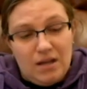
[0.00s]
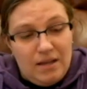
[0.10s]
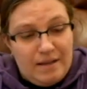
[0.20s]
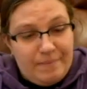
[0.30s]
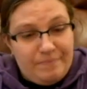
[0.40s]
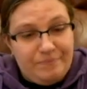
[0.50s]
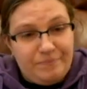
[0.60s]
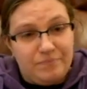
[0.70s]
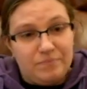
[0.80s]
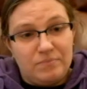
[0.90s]
Um,
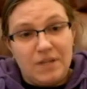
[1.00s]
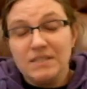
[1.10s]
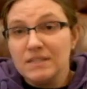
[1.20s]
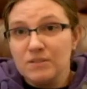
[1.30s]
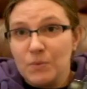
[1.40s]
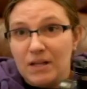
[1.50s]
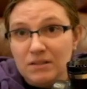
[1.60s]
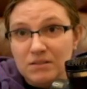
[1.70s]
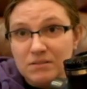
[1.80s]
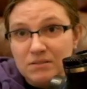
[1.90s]
it seals
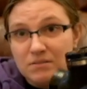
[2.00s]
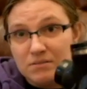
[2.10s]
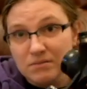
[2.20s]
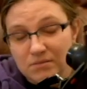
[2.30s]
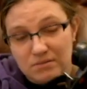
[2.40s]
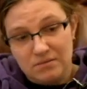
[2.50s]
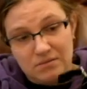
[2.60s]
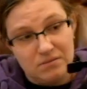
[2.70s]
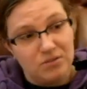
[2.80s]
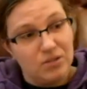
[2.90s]
well,
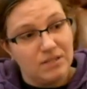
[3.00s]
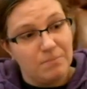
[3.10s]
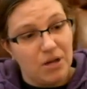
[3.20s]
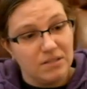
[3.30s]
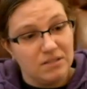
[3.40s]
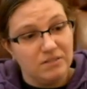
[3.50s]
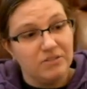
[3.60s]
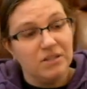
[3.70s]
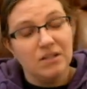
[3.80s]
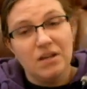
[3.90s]
so that's a
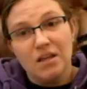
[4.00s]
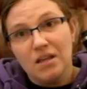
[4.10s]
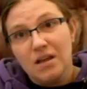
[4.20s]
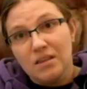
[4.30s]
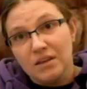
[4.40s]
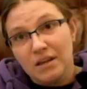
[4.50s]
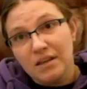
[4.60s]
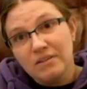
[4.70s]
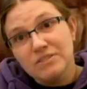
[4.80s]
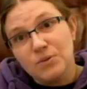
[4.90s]
positive. The
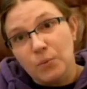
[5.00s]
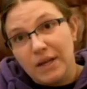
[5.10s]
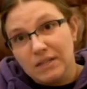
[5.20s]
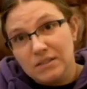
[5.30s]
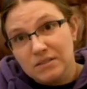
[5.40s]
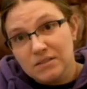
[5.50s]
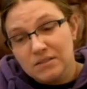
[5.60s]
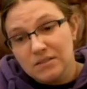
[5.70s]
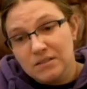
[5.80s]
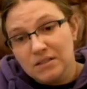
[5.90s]
negative is the weight.
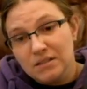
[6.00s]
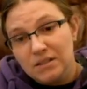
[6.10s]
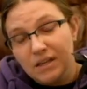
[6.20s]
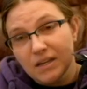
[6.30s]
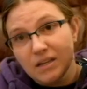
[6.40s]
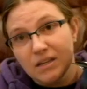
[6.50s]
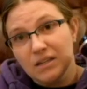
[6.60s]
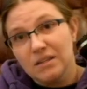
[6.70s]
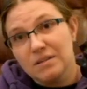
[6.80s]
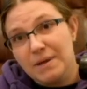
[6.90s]

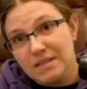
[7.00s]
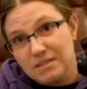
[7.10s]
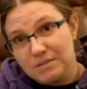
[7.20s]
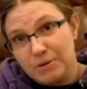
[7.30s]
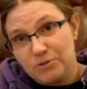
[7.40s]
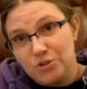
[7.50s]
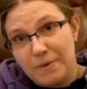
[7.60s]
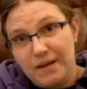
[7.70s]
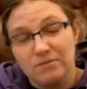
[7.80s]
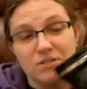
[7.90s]
The mask is about two
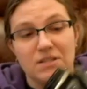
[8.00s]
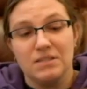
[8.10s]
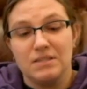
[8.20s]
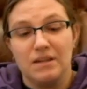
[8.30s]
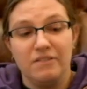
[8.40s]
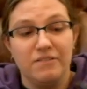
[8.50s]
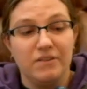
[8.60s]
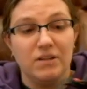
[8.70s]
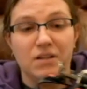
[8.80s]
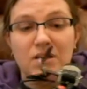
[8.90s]
pounds
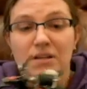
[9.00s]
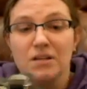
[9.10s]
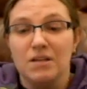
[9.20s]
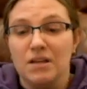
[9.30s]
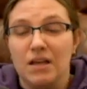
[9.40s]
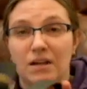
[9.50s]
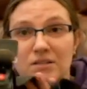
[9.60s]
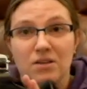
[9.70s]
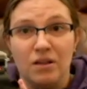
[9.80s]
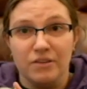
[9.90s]
itself, and
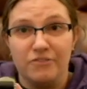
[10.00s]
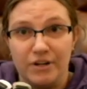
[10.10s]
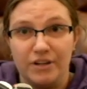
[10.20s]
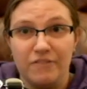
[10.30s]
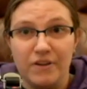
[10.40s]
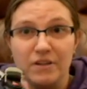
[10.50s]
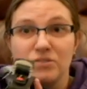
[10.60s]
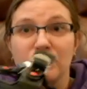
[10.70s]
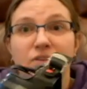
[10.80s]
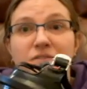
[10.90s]
it's all in the front of your face.
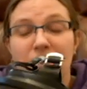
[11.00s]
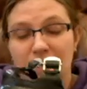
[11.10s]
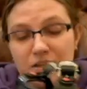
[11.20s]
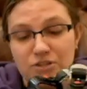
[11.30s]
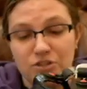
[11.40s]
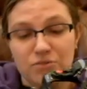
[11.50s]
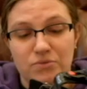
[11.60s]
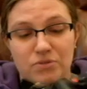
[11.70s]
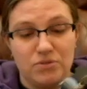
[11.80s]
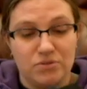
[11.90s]
So if you have neck
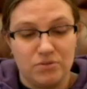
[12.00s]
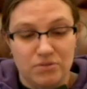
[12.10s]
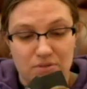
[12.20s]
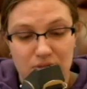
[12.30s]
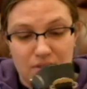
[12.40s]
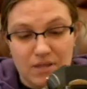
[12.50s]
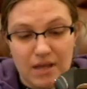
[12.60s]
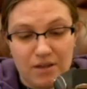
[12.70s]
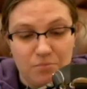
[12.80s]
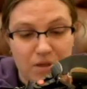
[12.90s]
issues,
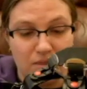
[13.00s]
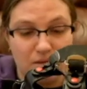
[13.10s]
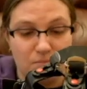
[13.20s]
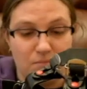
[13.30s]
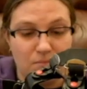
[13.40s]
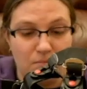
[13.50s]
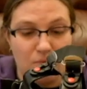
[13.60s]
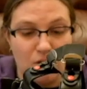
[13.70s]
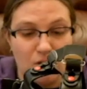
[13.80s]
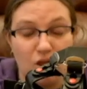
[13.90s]
that can make them
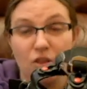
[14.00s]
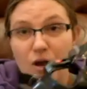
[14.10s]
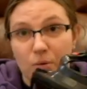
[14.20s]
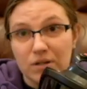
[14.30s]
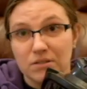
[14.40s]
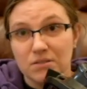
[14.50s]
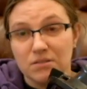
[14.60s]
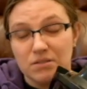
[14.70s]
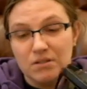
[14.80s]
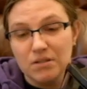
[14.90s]
a lot worse.